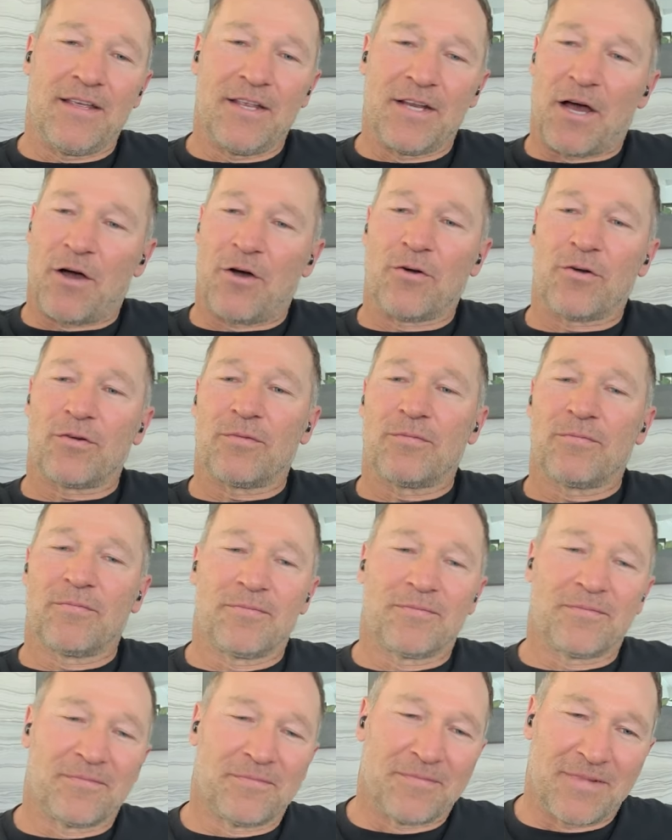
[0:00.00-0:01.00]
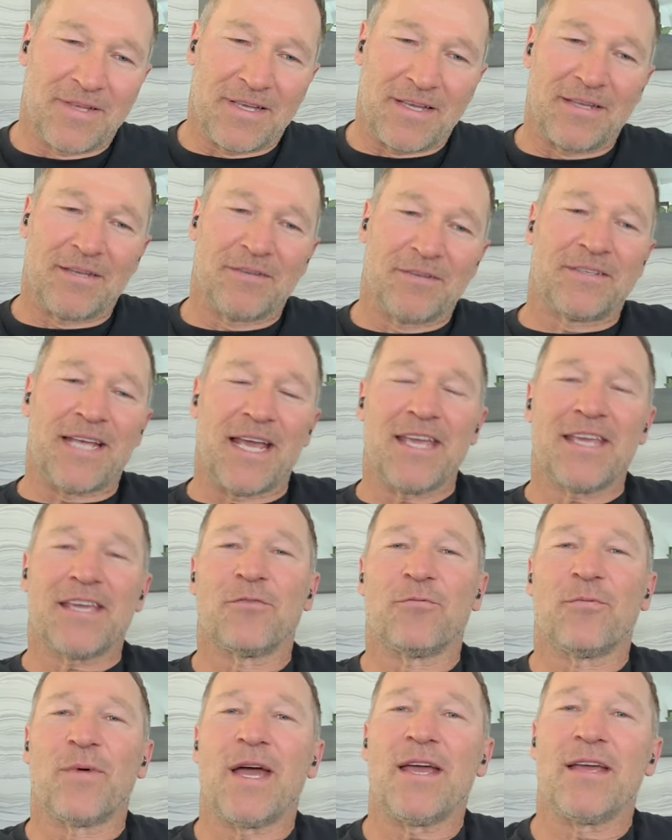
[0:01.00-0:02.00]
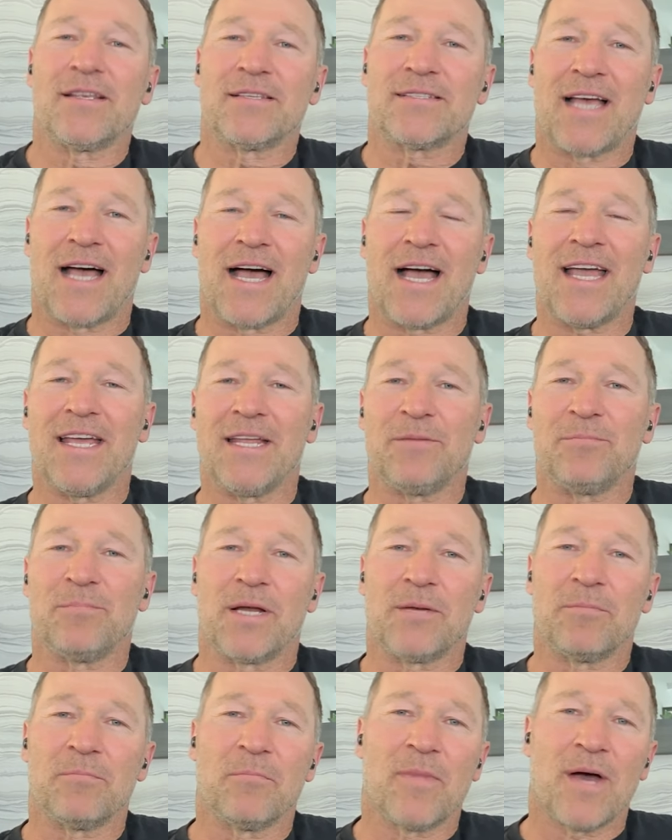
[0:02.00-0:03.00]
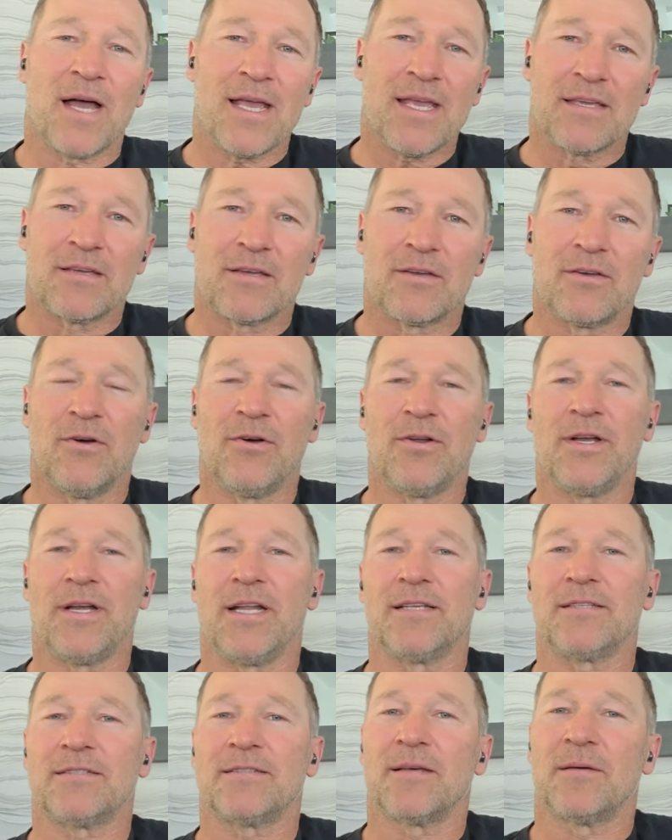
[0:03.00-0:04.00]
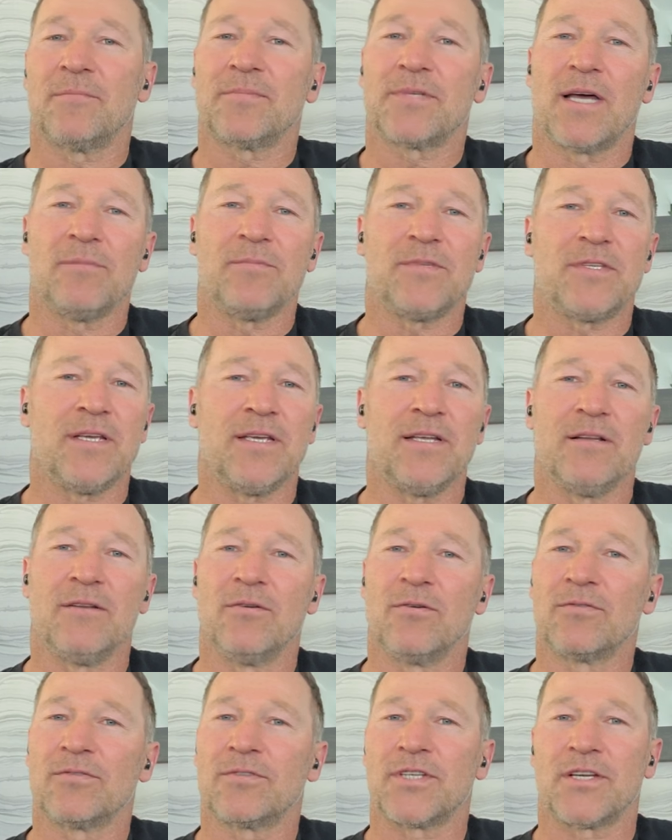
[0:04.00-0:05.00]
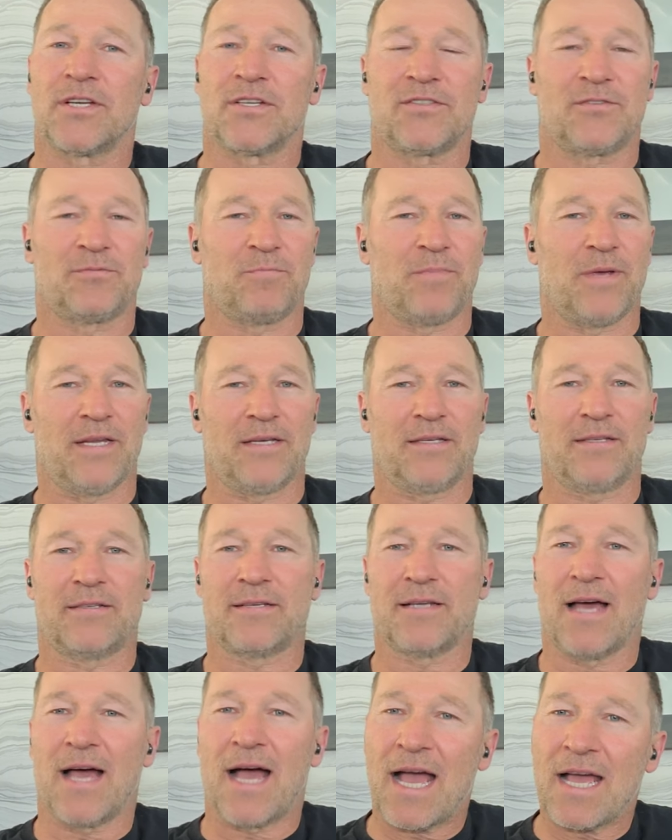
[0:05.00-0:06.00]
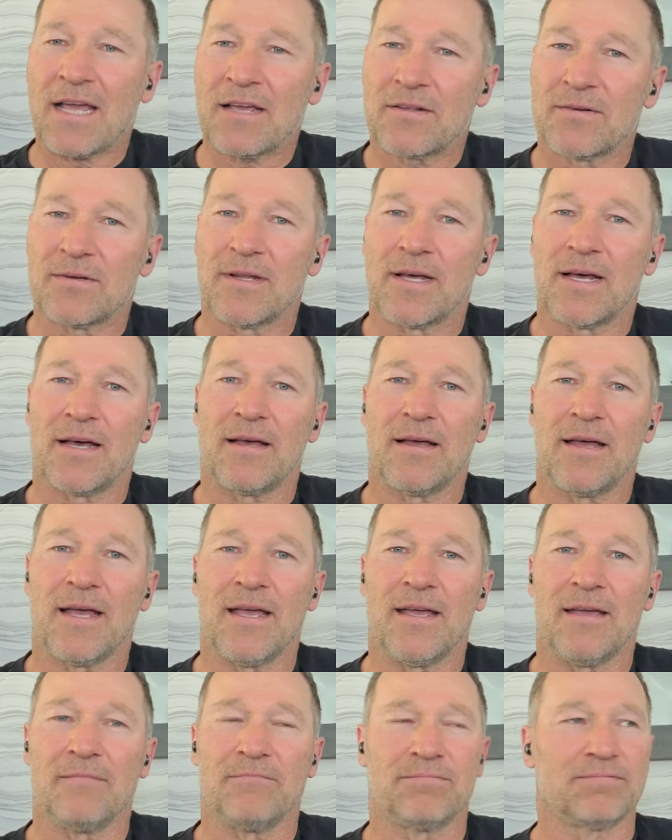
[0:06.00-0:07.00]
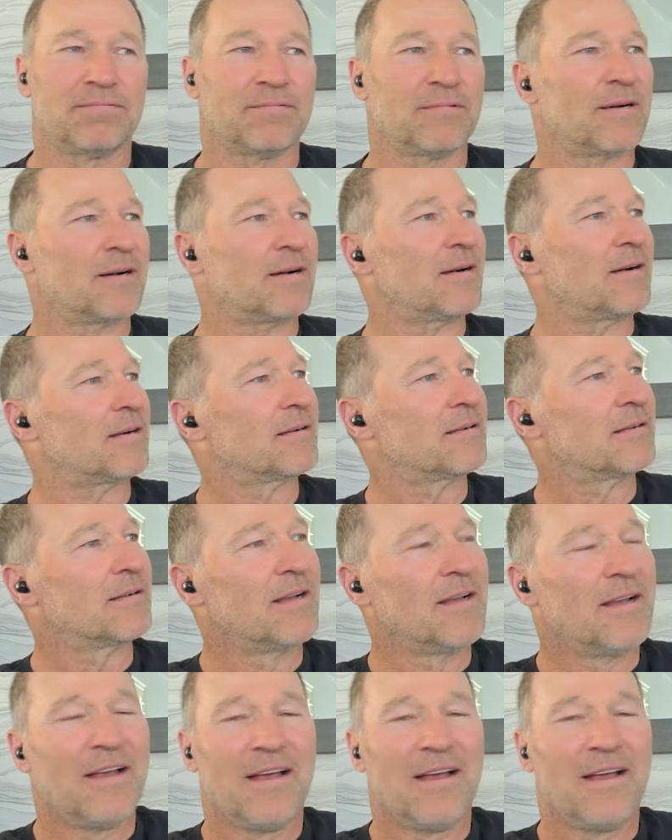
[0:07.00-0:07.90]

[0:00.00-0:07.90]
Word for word: you know, take away his height, but my goodness, sometimes he looked just spectacular. Wow,